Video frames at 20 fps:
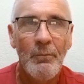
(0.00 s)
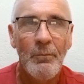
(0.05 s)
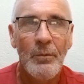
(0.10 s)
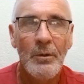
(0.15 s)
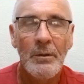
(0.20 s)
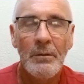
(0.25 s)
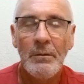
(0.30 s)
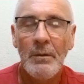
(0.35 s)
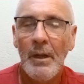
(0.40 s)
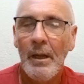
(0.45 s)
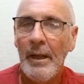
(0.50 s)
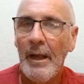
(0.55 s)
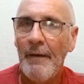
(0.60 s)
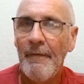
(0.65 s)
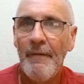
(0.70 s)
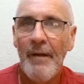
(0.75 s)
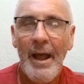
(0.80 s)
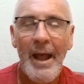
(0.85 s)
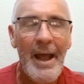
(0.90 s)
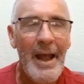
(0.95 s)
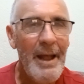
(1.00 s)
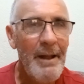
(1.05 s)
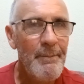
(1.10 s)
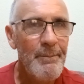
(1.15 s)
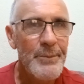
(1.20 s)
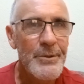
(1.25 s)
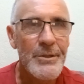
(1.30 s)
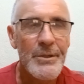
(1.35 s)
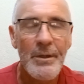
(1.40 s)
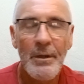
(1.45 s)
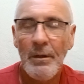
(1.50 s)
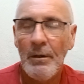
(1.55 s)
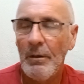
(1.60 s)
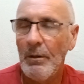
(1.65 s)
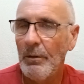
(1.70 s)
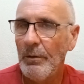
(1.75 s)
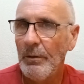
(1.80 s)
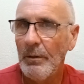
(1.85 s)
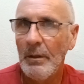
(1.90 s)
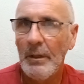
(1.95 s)
will have
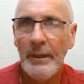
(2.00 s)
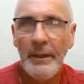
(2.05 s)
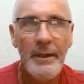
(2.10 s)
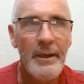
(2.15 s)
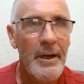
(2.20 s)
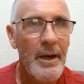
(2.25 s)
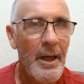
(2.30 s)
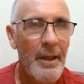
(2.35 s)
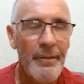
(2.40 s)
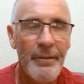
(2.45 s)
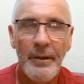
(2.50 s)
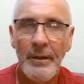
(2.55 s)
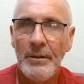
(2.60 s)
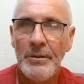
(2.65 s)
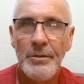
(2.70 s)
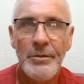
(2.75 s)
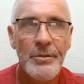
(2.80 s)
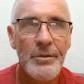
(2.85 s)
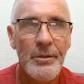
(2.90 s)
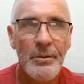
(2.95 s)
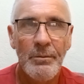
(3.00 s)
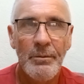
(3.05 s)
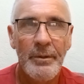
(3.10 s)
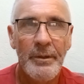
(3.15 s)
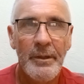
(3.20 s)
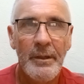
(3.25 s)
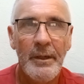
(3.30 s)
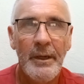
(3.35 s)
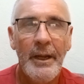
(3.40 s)
absolutely nothing to do with it.